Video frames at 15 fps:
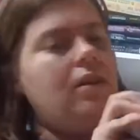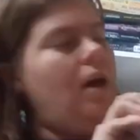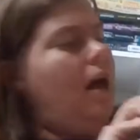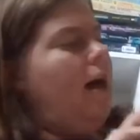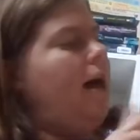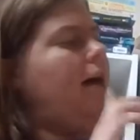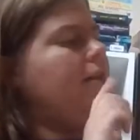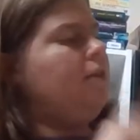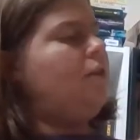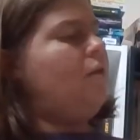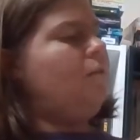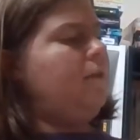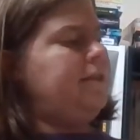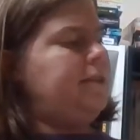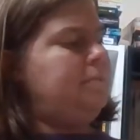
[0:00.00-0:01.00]
uh,
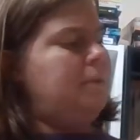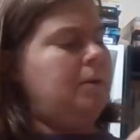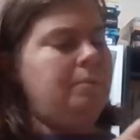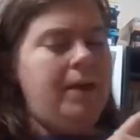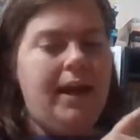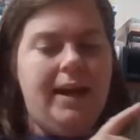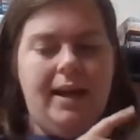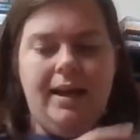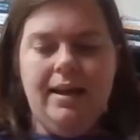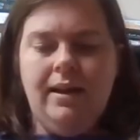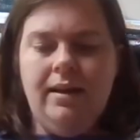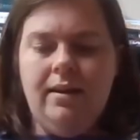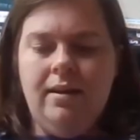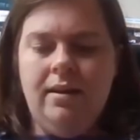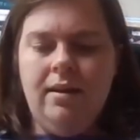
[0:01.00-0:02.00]
The Whisper Man.
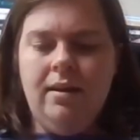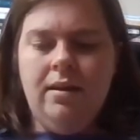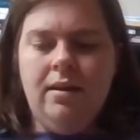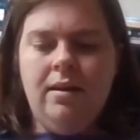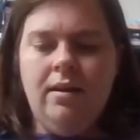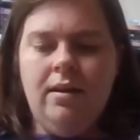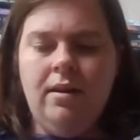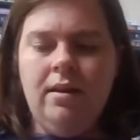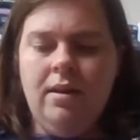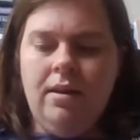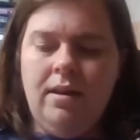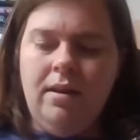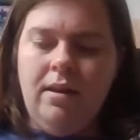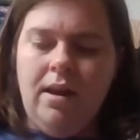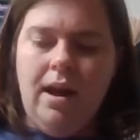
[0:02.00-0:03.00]

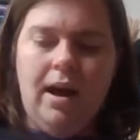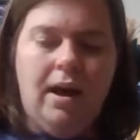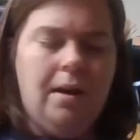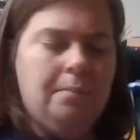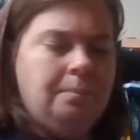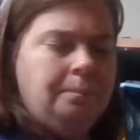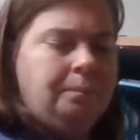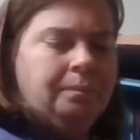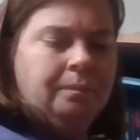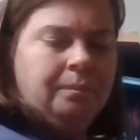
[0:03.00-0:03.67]
Um,